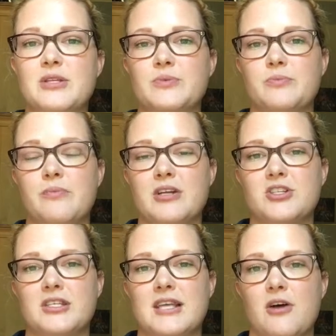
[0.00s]
as much
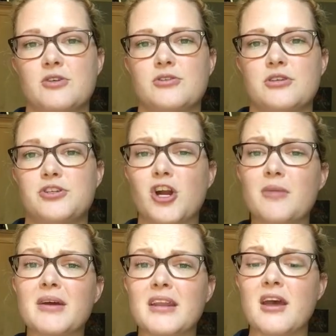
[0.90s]
as how to
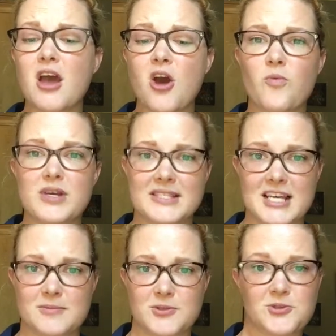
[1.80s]
determine what
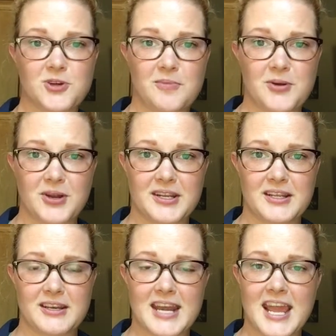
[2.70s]
size menstrual cup you're
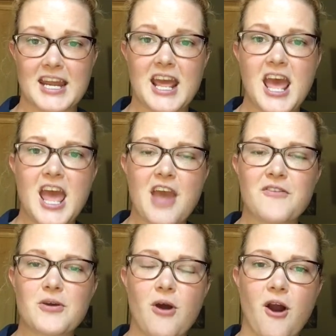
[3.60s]
gonna need. If
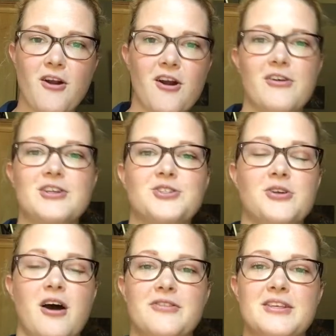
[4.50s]
you are already
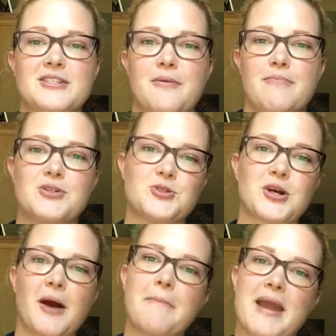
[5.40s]
on this menstrual
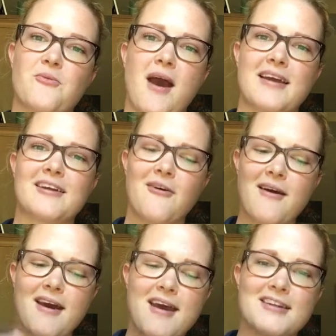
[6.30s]
cup bandwagon, go
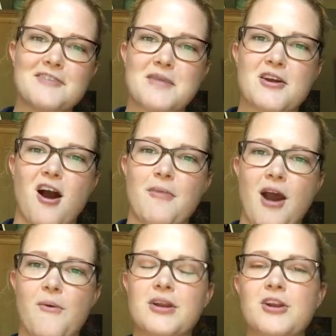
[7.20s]
ahead and leave me a
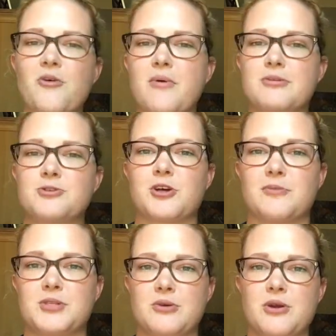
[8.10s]
comment. I want to know what menstrual
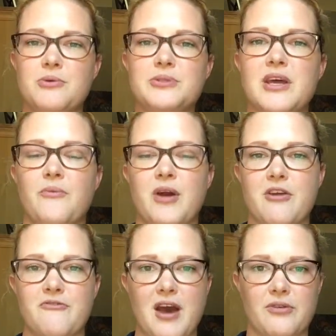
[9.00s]
cups you use and what
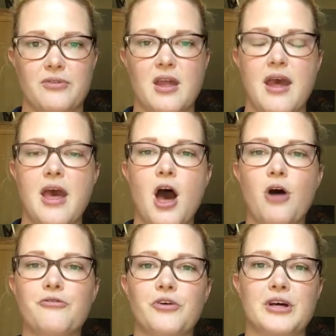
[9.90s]
you found
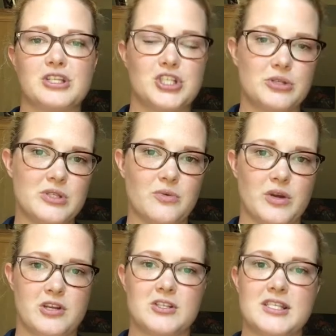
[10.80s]
helpful in choosing
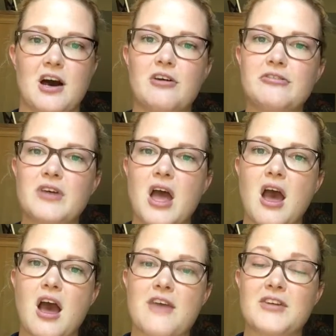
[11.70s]
one yourself.
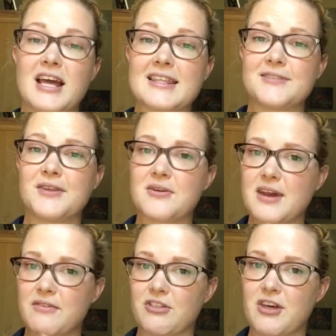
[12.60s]
If you like this video,
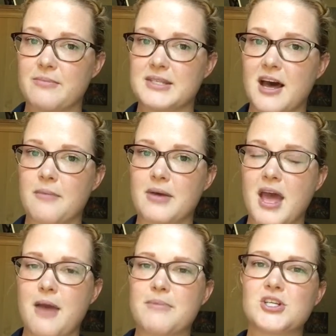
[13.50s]
give it a thumbs up.
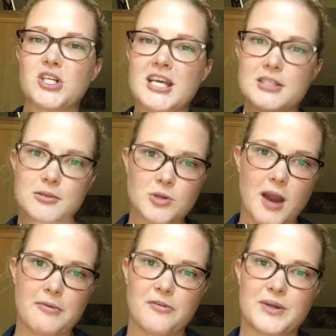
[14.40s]
Be sure to hit
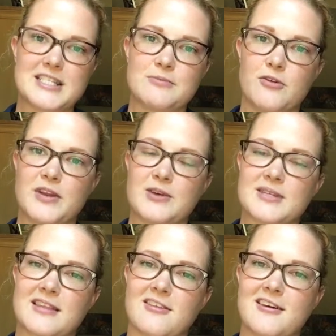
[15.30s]
subscribe if you want to see more videos
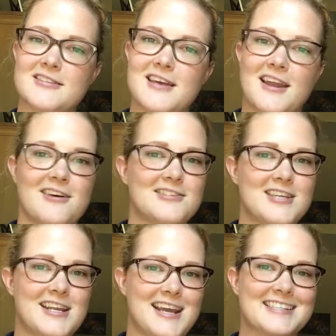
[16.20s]
like this, and I'll see
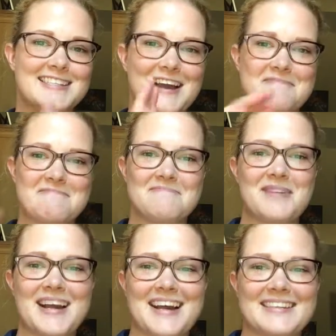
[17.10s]
you next time.
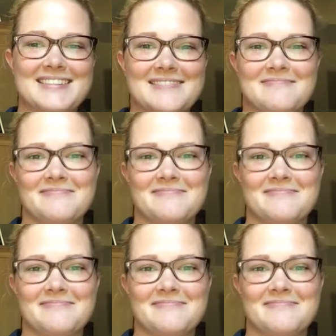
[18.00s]
Bye guys.